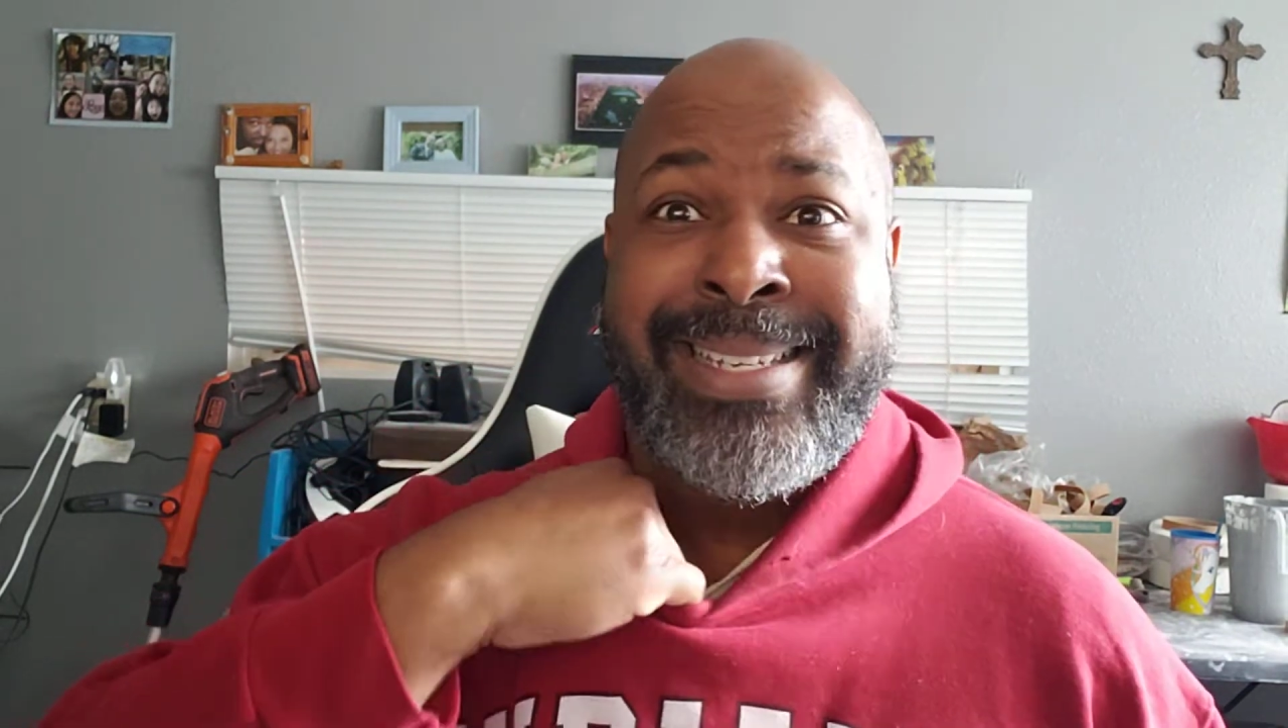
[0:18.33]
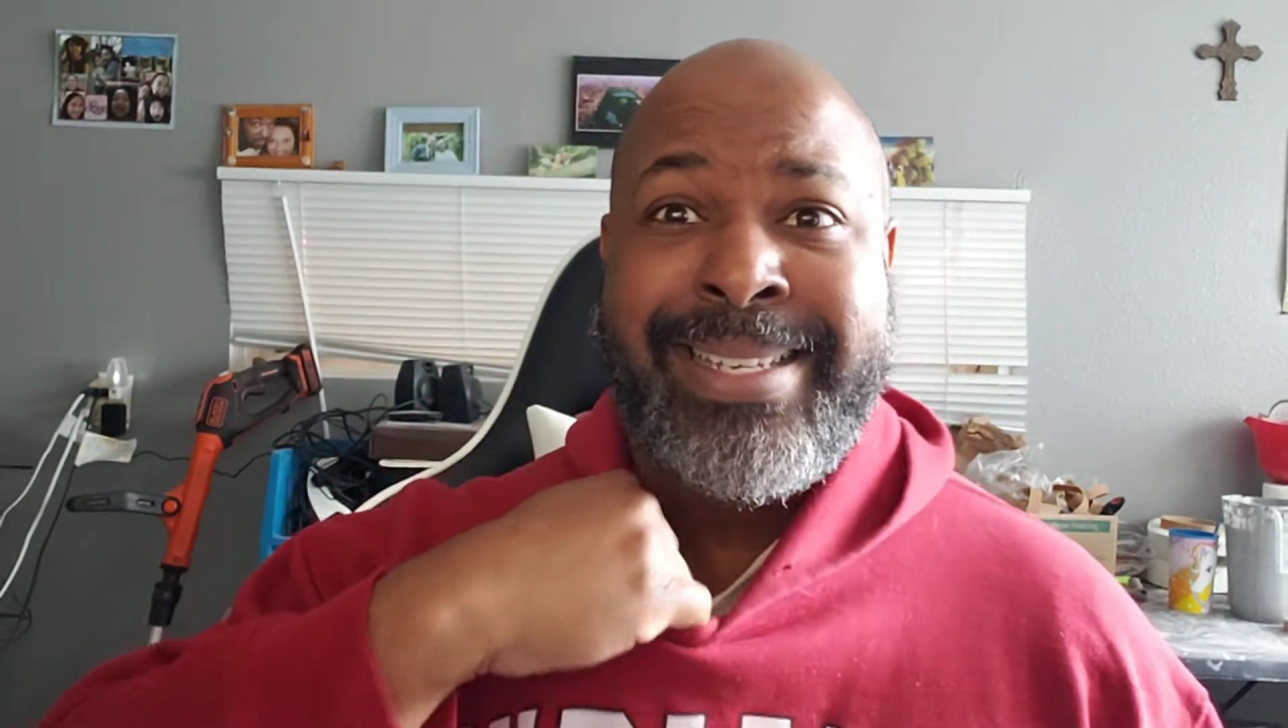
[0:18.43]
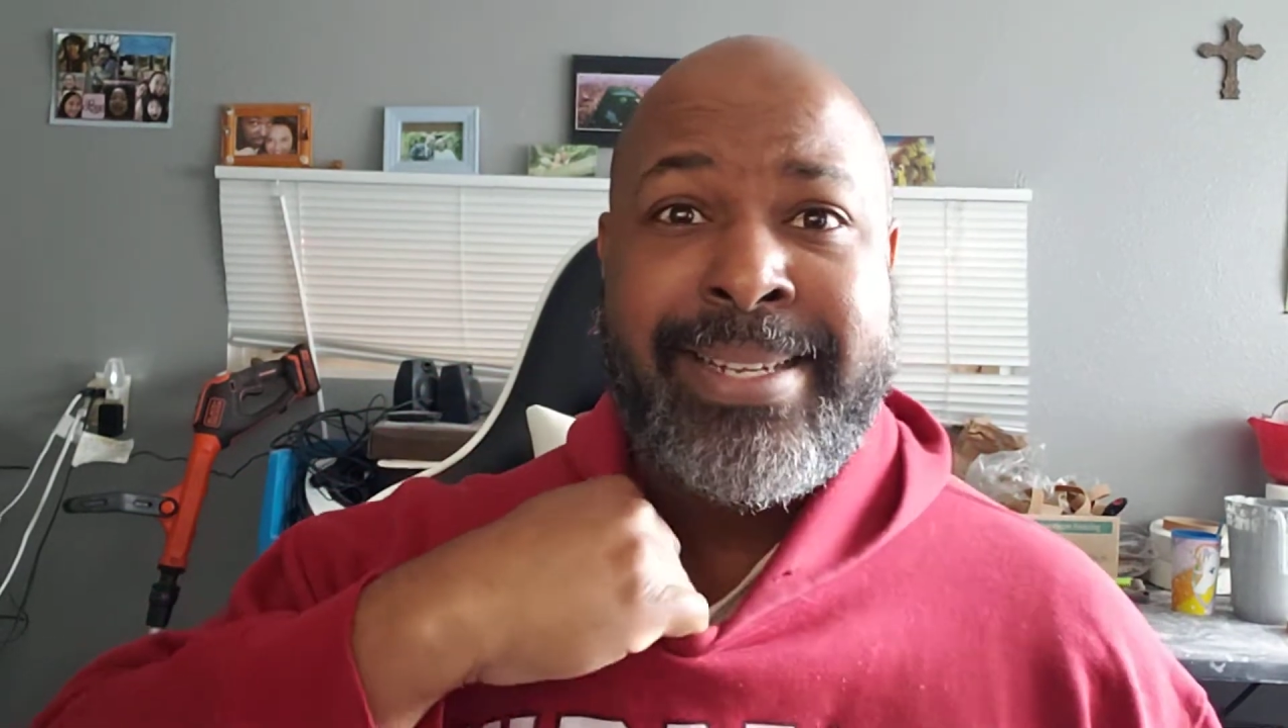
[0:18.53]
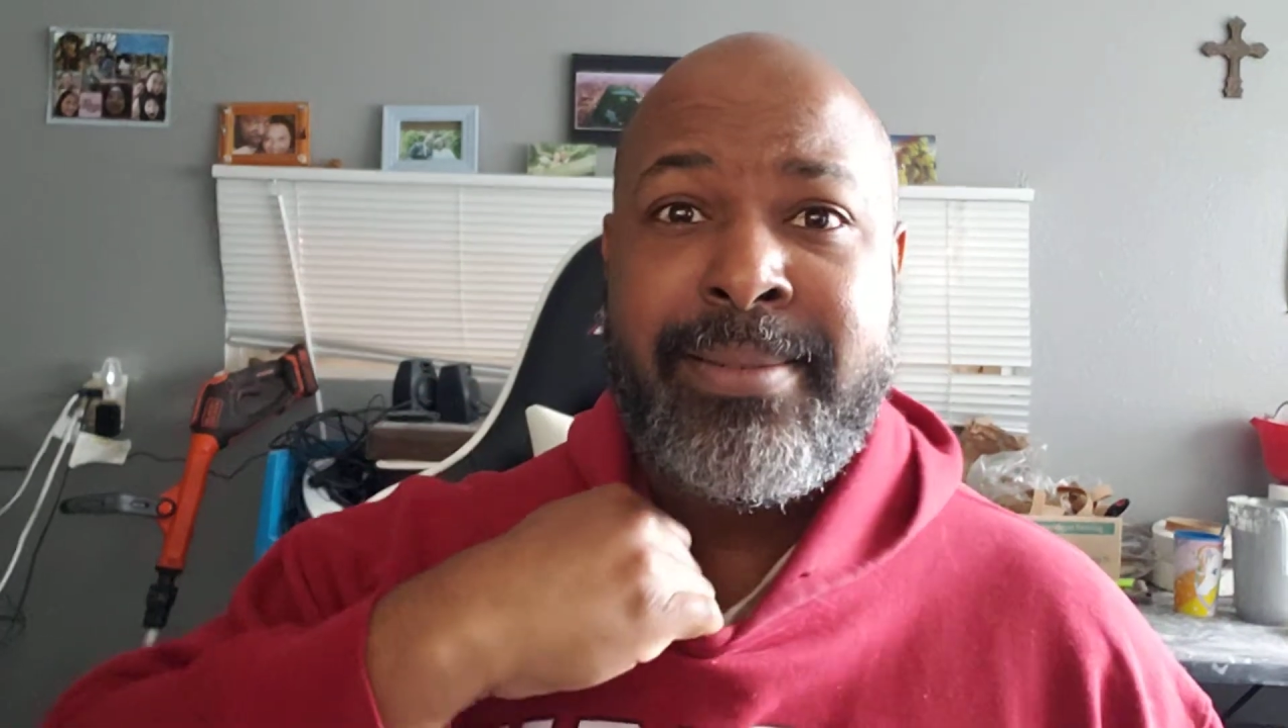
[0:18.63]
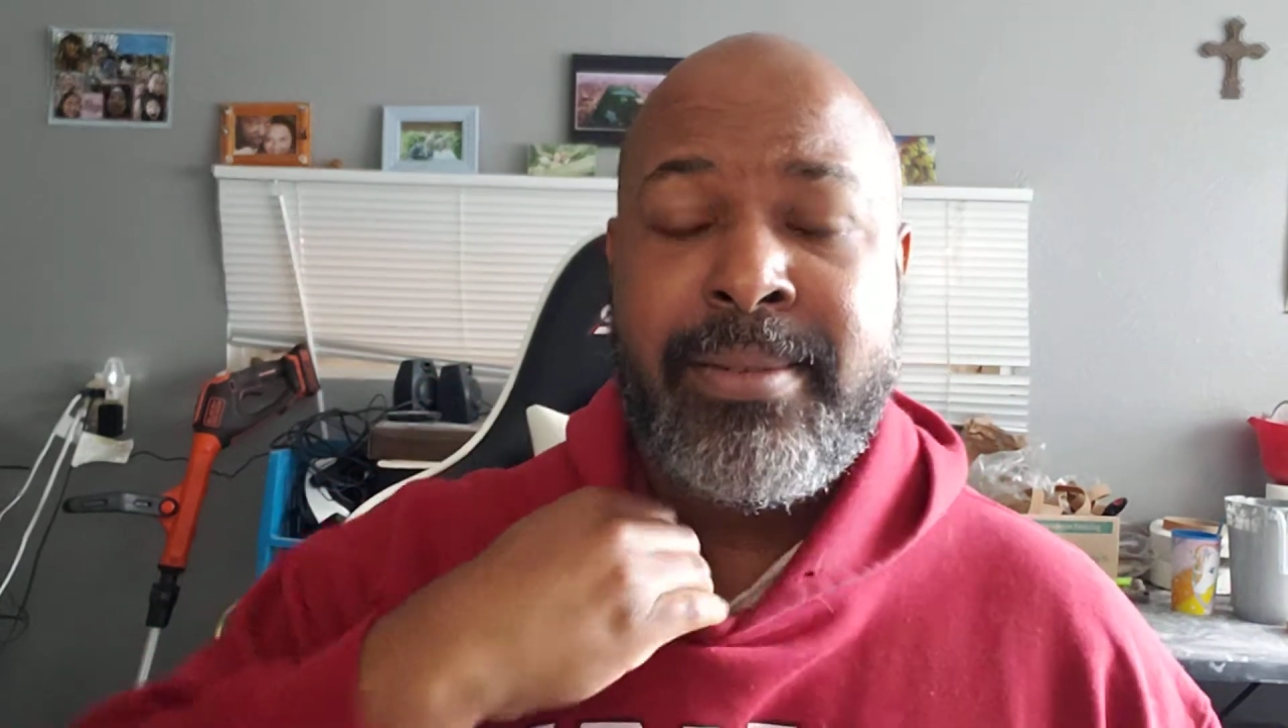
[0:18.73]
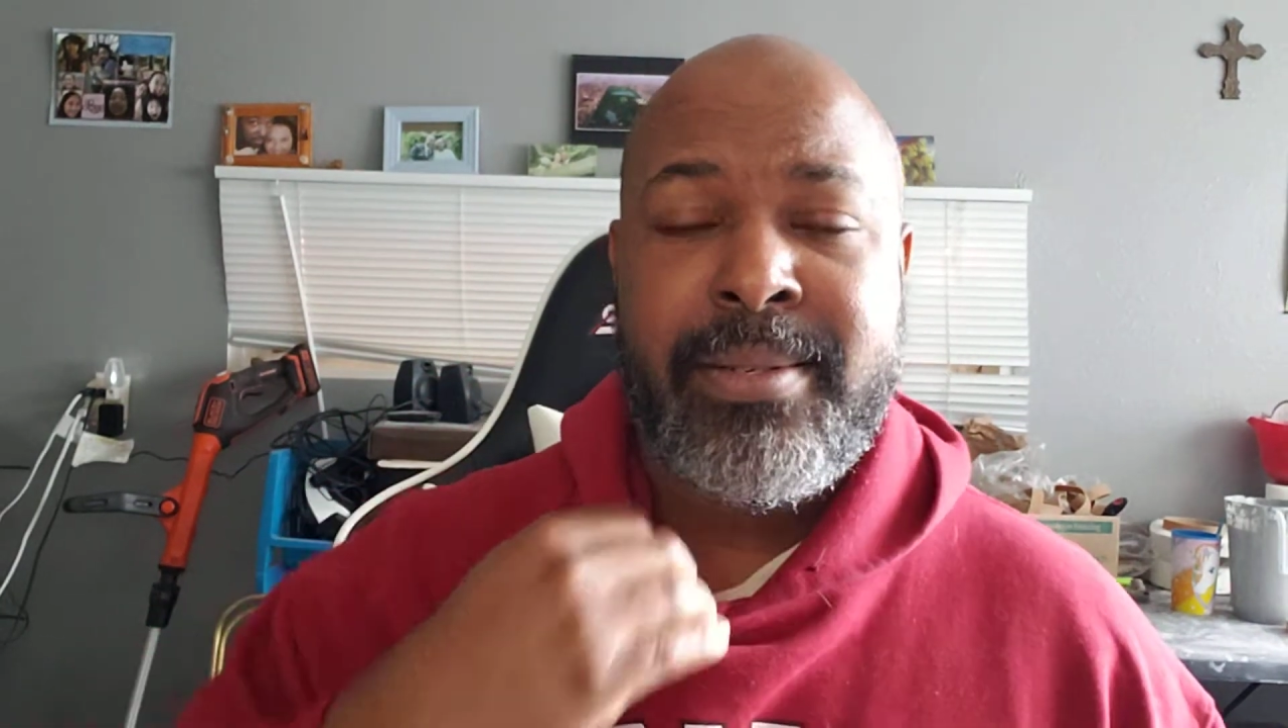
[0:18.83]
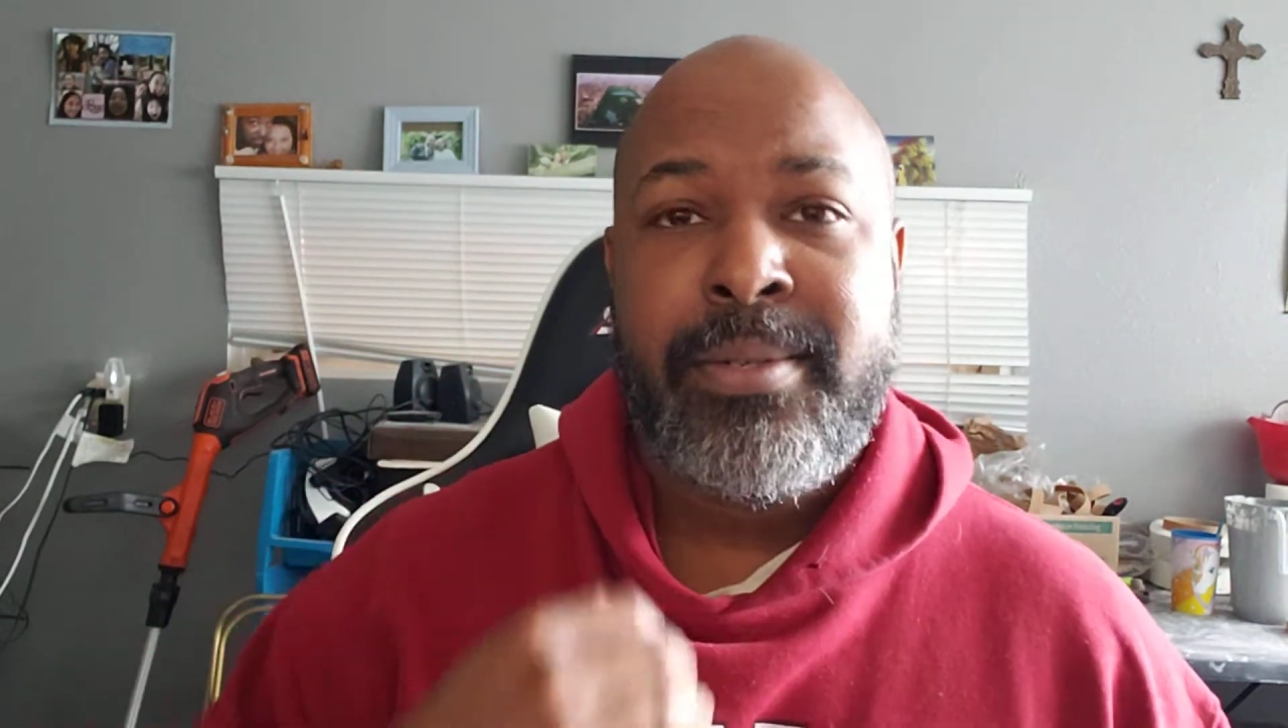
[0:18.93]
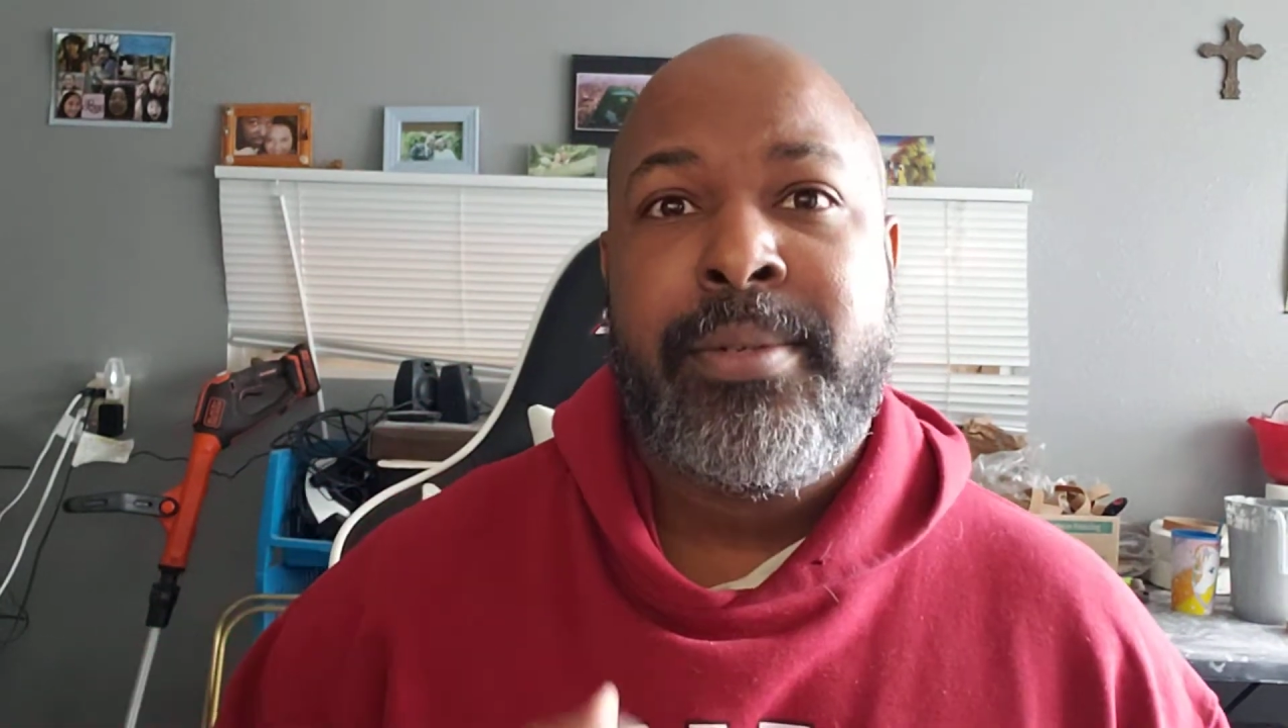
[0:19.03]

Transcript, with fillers: didn't.